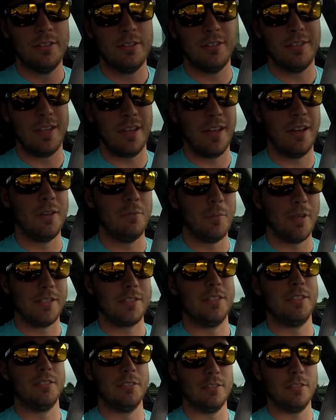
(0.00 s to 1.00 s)
yeah, it
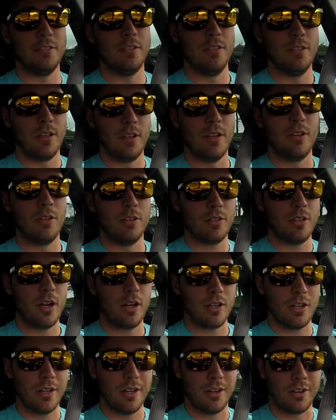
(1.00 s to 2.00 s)
makes it
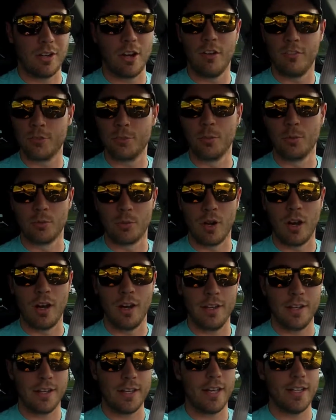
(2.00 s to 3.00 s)
an uncomfortable
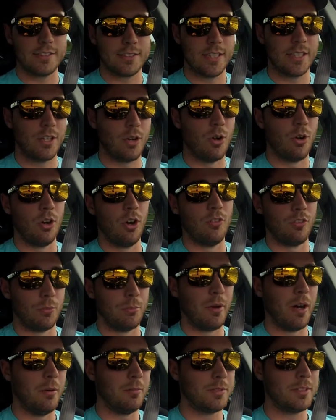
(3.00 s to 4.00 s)
ride, I guess, like going over
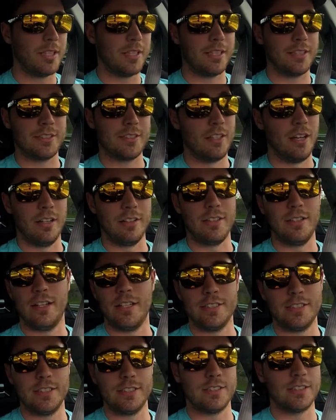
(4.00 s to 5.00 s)
bumps. Like, it's not the
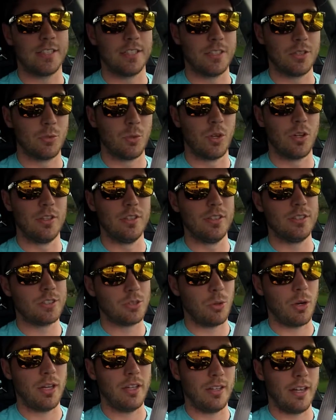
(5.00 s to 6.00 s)
nicest thing in the world. It's
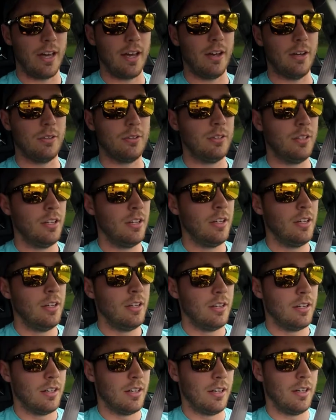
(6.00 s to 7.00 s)
quite loud.
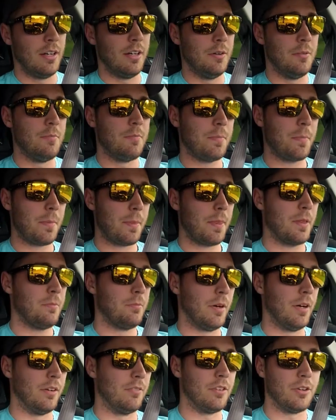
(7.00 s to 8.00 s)

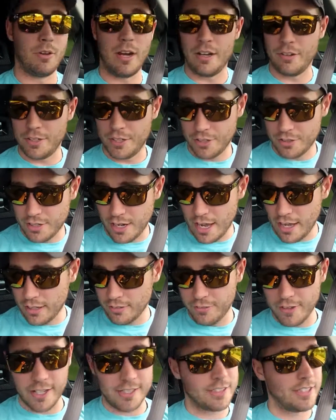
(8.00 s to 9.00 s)
But around here in
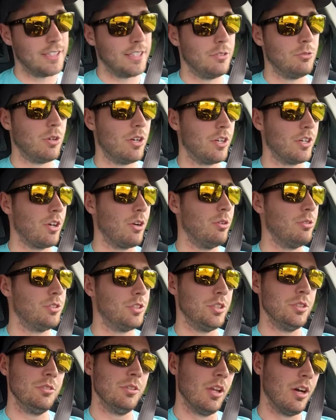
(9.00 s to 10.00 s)
Halifax, I didn't want to go
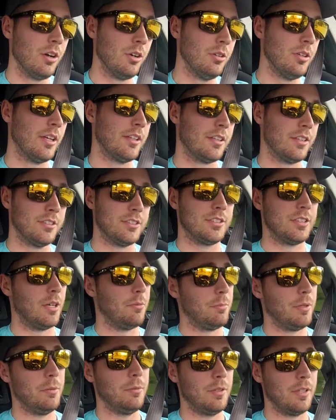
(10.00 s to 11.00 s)
too low. Like, there's
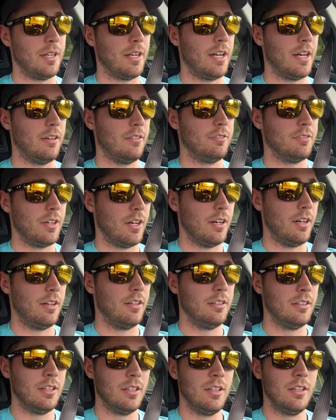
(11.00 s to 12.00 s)
some people that have
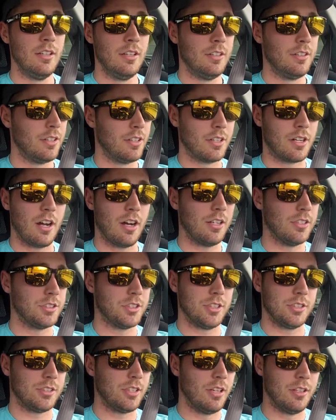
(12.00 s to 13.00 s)
their cars
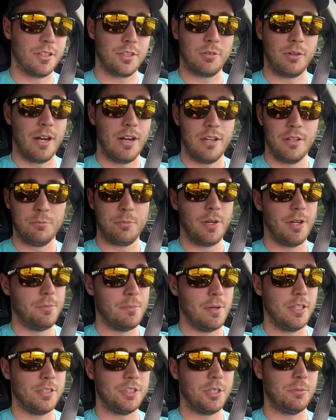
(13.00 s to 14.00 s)
just on the ground pretty
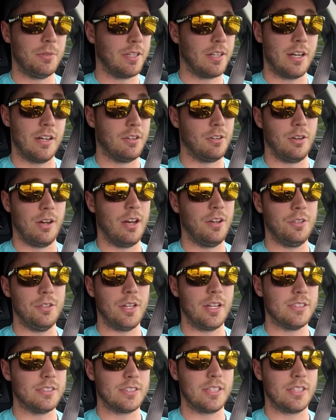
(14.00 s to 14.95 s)
much. I'm like, I don't know how you guys